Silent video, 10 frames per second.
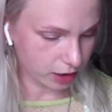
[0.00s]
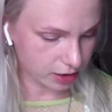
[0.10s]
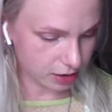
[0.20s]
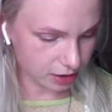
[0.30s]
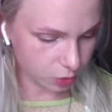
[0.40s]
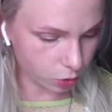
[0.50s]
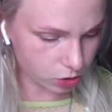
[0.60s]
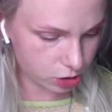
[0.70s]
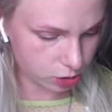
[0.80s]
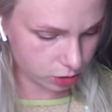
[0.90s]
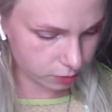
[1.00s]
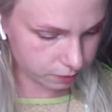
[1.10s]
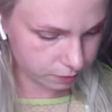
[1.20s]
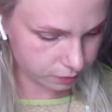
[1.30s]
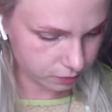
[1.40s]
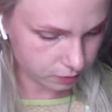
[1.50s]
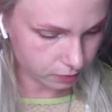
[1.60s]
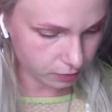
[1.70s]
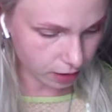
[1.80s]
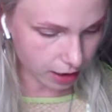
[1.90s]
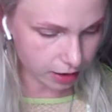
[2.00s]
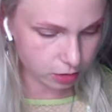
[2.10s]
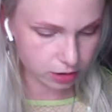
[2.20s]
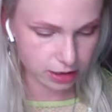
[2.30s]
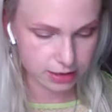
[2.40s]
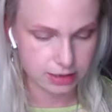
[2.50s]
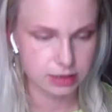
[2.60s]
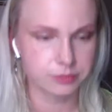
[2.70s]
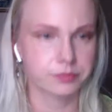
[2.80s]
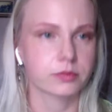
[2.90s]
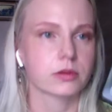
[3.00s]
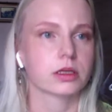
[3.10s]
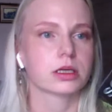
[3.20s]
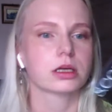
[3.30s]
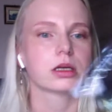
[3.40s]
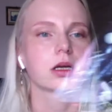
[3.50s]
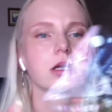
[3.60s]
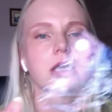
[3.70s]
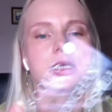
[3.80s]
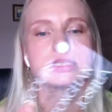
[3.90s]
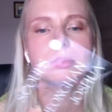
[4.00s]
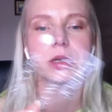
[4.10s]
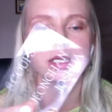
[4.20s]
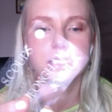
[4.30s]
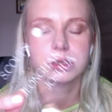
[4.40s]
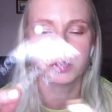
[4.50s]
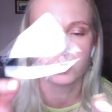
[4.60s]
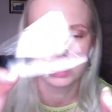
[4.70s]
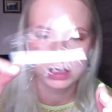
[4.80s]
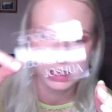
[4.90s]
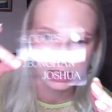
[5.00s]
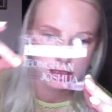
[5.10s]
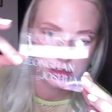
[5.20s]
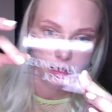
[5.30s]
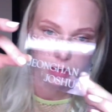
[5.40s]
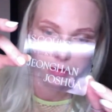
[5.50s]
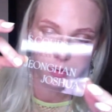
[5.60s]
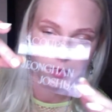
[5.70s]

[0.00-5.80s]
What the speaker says: Okay, also, I got this. Can somebody tell me what is this?